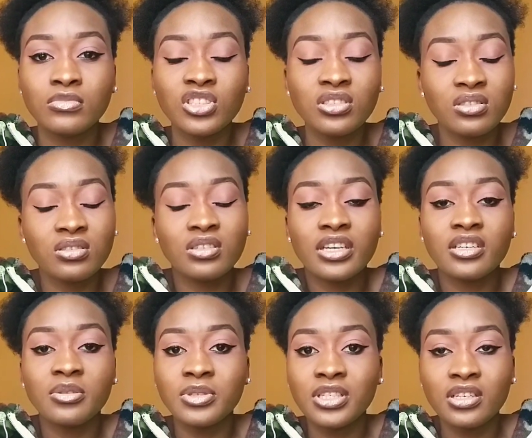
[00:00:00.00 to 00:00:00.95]
just
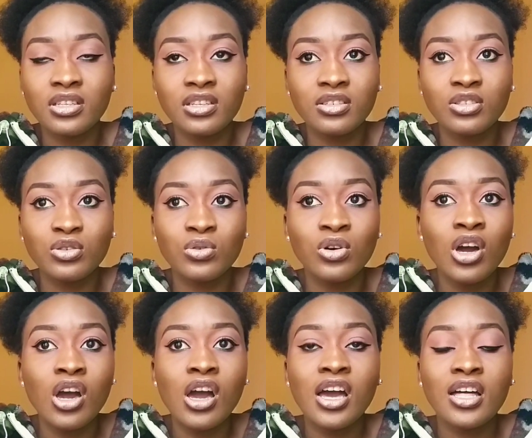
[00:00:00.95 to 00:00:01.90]
like immediately. So
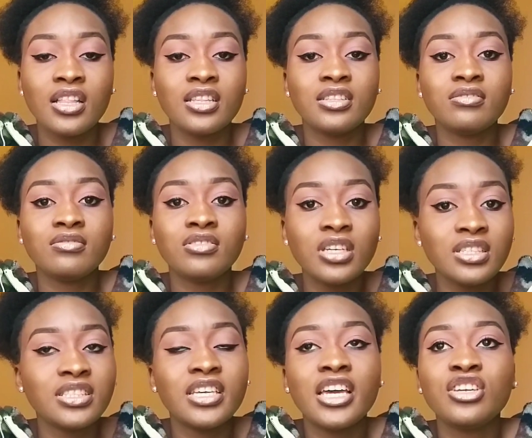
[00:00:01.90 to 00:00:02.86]

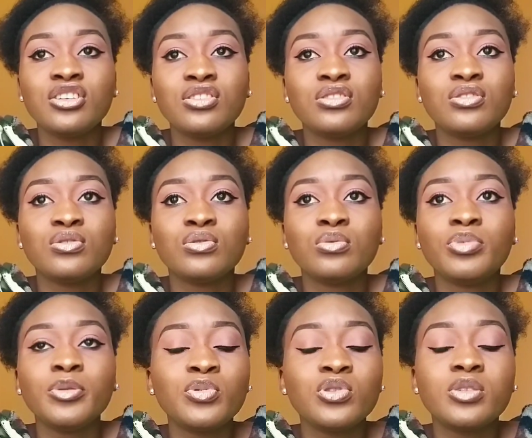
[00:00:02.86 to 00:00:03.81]
just get used to
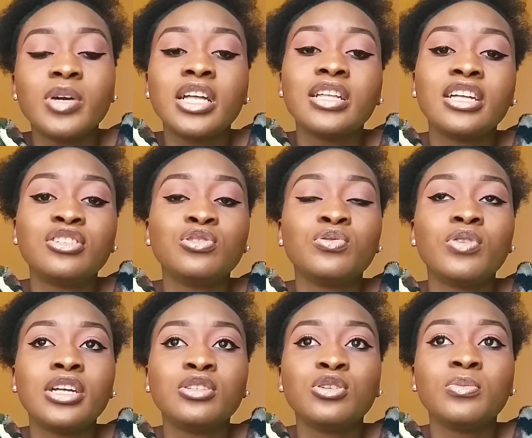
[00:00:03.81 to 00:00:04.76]
people smiling at you
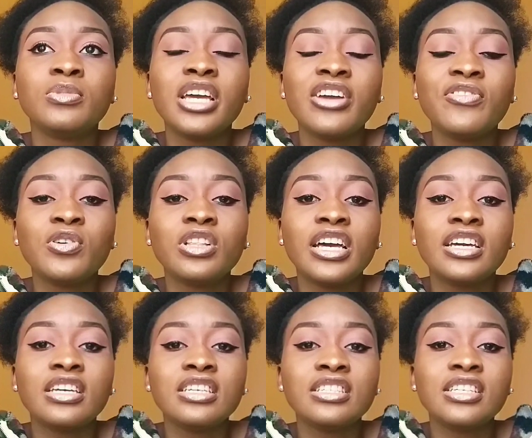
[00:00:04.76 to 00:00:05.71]
randomly. I feel
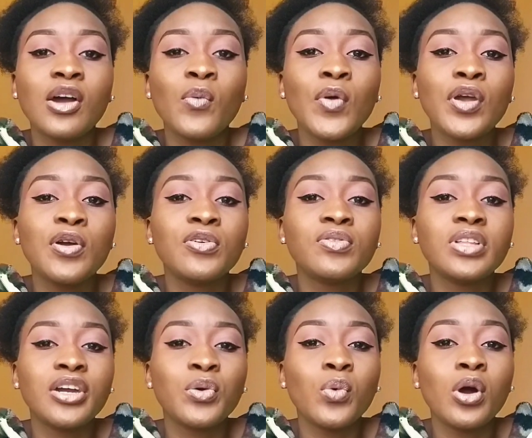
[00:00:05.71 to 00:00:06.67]
like it's their way of
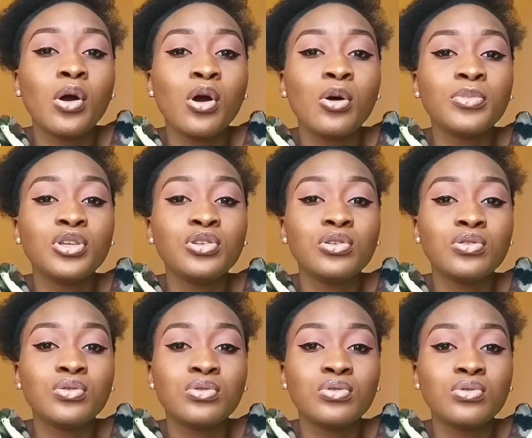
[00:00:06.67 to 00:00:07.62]
like welcoming
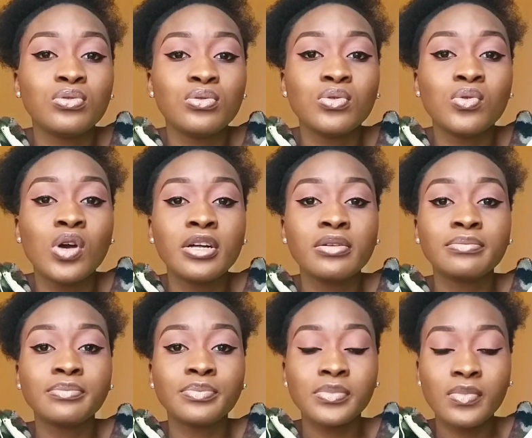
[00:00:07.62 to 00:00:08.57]
you to
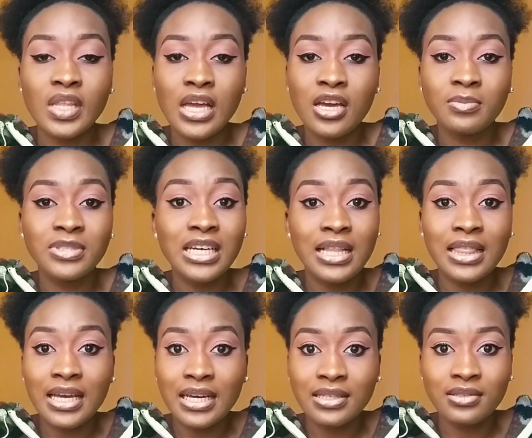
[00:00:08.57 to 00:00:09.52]
their
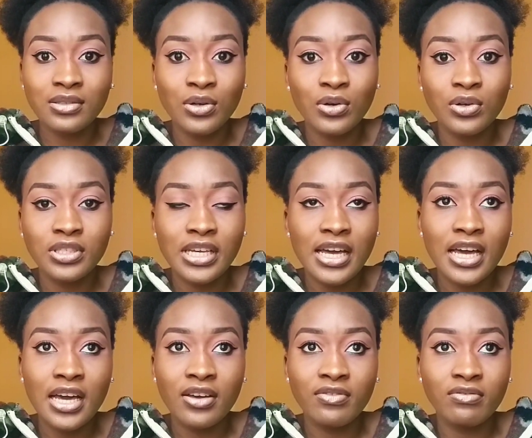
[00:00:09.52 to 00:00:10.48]
land or
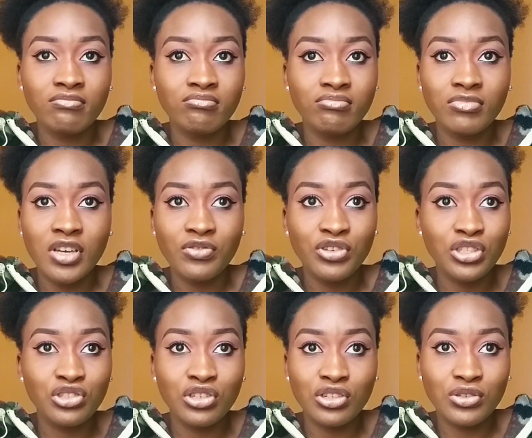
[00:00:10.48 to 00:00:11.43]
their
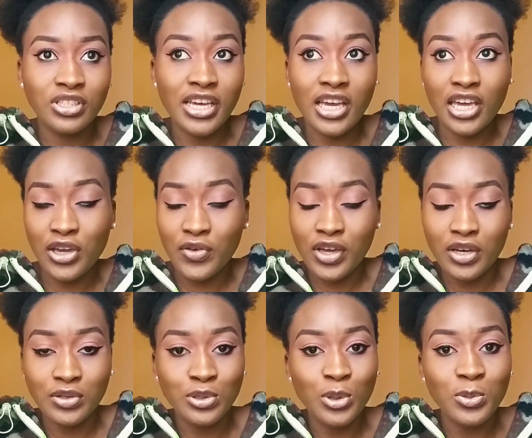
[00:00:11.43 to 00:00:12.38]
region or their
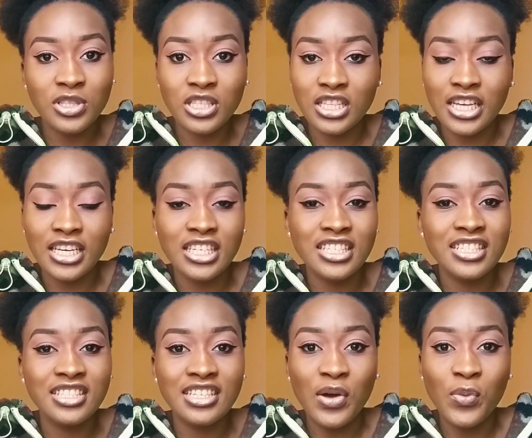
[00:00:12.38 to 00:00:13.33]
area or something. Like,
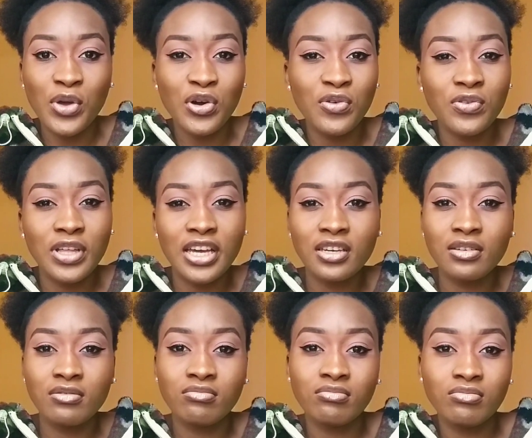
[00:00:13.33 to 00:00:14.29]
it's their way of like